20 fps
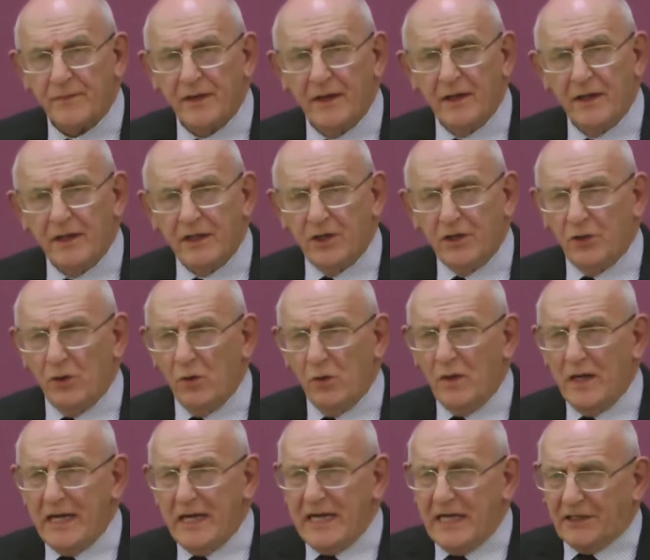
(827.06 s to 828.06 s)
You know,
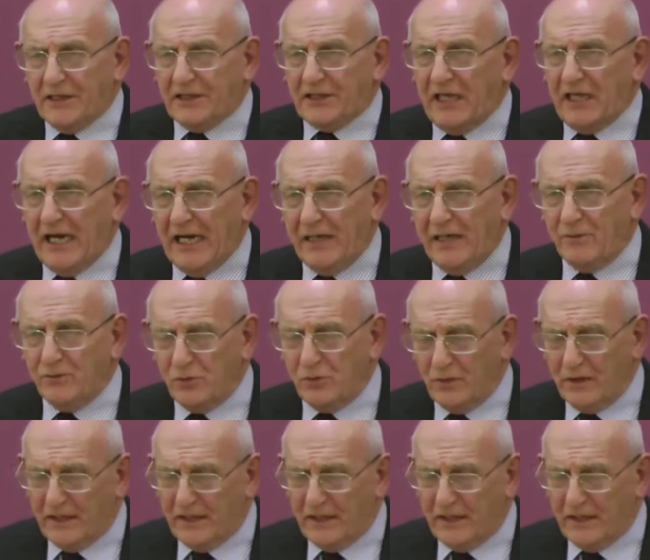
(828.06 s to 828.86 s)
8 times we